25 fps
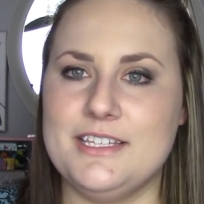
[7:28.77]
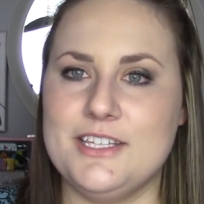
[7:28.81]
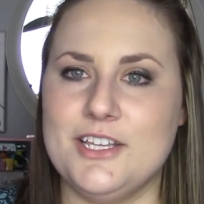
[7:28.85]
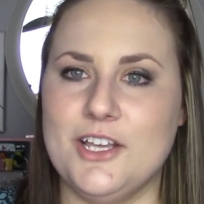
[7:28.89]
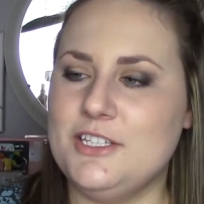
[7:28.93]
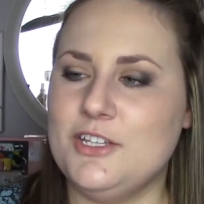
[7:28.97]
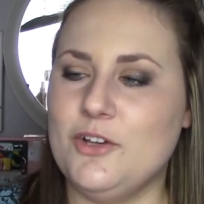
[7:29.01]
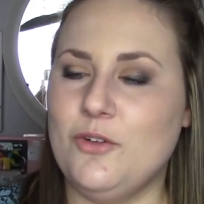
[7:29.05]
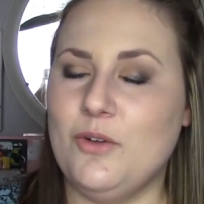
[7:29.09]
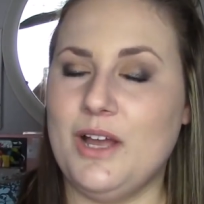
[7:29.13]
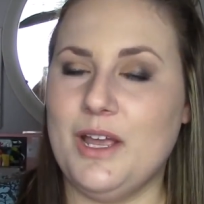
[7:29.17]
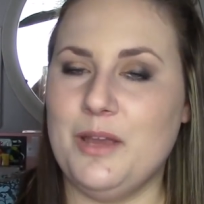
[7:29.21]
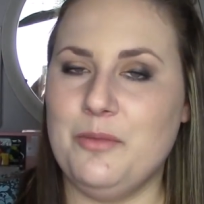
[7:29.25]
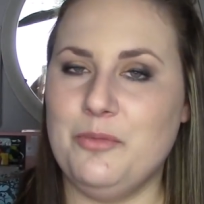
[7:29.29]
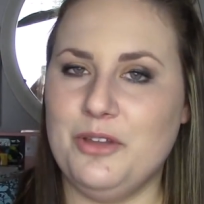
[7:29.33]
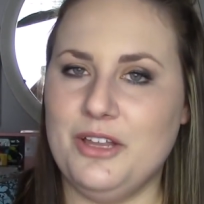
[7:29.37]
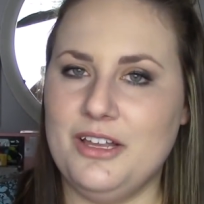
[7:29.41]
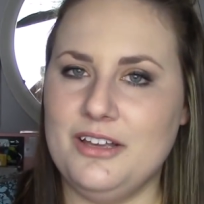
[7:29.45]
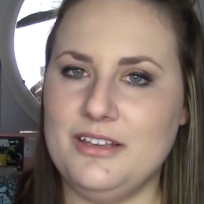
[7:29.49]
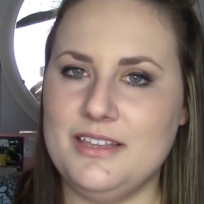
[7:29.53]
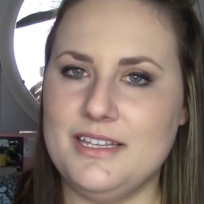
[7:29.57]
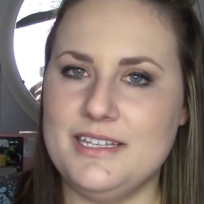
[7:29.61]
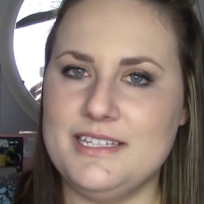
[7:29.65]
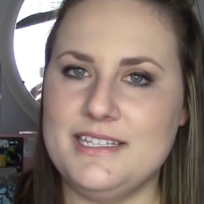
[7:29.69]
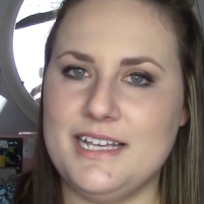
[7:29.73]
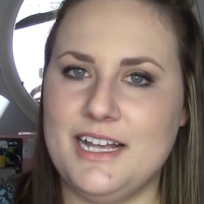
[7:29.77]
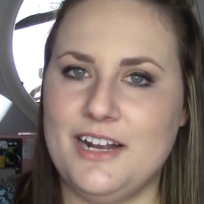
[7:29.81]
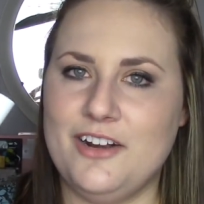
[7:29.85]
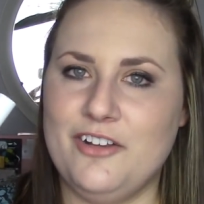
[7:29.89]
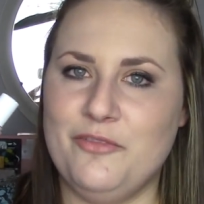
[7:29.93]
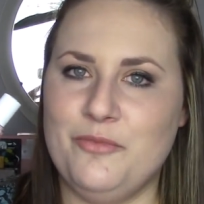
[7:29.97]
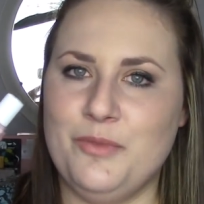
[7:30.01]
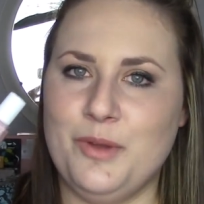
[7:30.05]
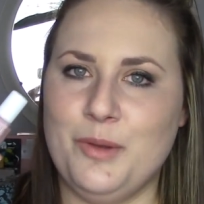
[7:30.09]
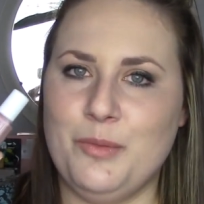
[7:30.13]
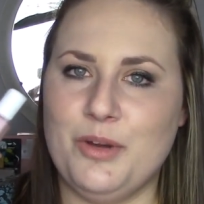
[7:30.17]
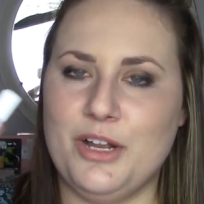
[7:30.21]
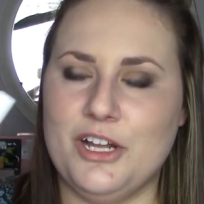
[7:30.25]
So, so I plucked this out
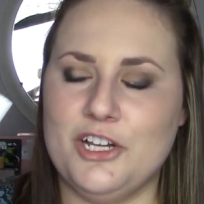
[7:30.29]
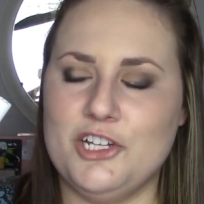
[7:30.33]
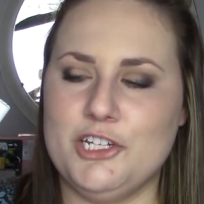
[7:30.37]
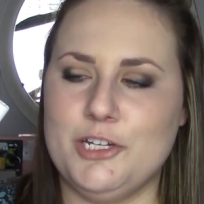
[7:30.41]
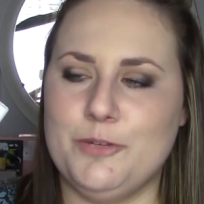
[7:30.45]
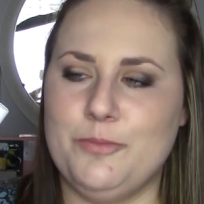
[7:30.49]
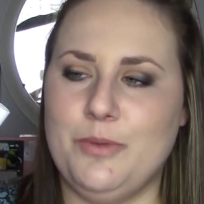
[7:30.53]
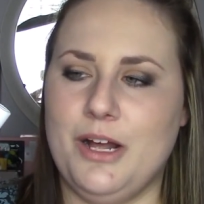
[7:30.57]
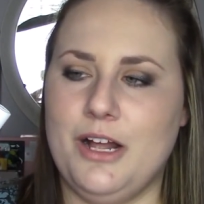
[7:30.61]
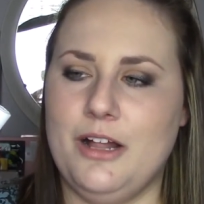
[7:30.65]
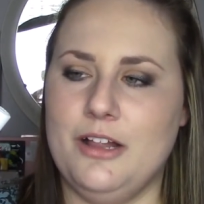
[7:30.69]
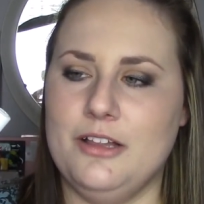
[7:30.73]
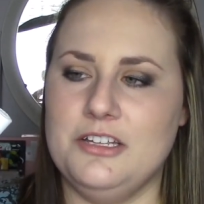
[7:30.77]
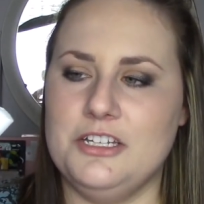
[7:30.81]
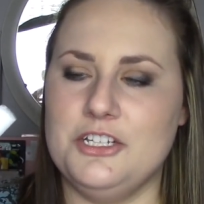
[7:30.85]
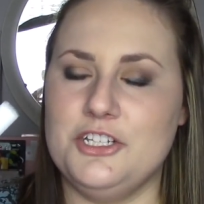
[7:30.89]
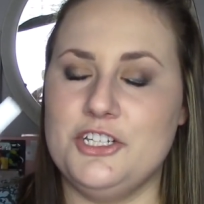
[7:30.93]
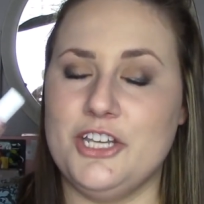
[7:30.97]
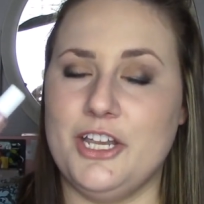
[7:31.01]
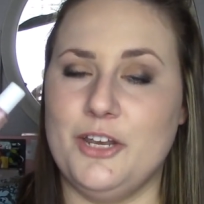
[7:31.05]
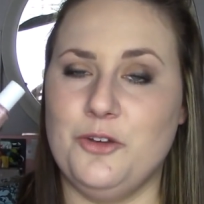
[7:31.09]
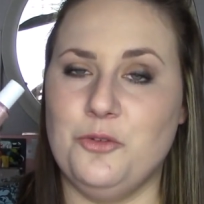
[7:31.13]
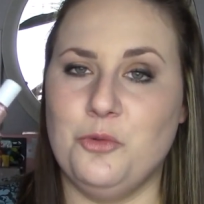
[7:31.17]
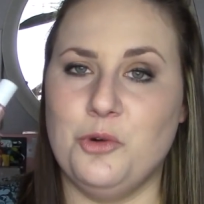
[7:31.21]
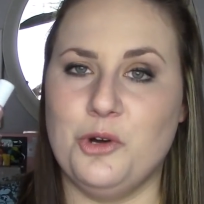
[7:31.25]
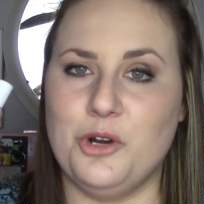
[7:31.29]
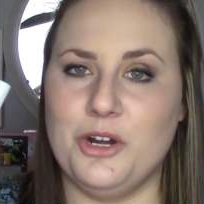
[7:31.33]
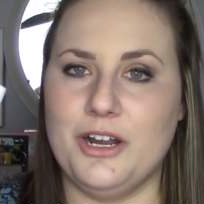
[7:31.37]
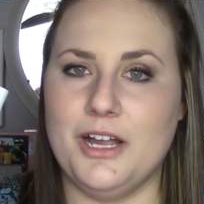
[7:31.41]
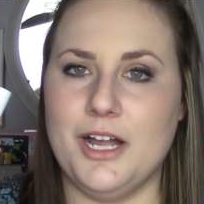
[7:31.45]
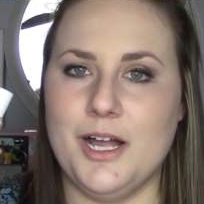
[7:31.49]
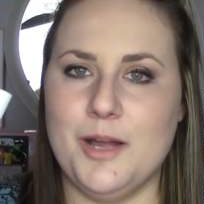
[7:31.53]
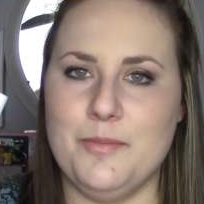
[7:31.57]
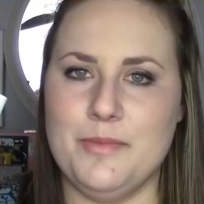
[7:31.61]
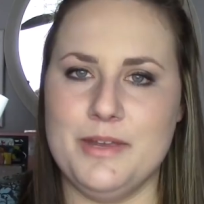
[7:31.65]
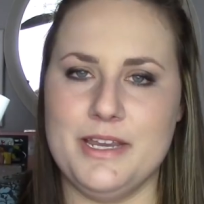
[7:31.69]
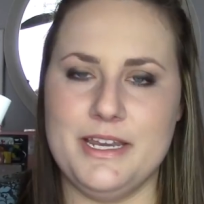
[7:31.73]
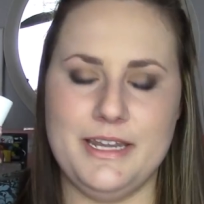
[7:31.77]
of my project polish and wore it
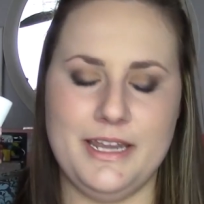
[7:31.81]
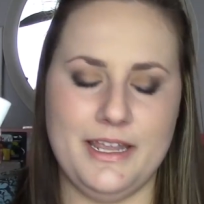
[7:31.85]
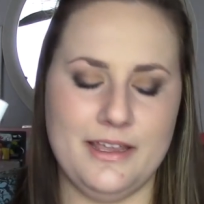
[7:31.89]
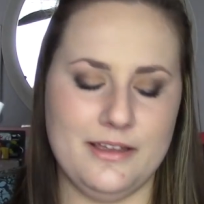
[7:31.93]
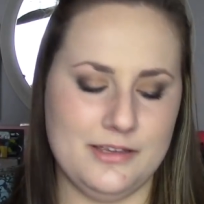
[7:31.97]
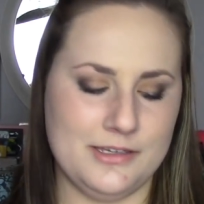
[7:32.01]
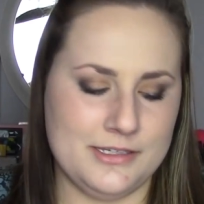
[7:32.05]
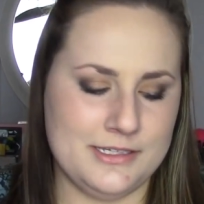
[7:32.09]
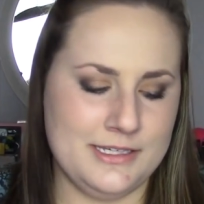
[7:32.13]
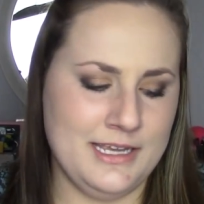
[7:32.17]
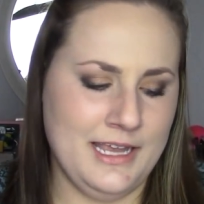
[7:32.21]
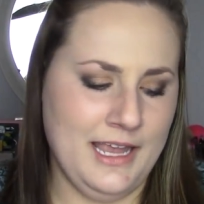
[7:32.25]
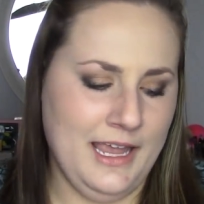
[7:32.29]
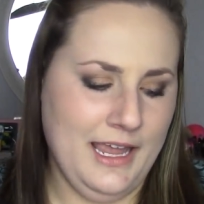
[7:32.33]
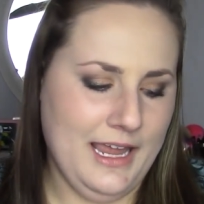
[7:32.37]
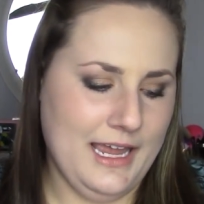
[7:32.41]
on my nails,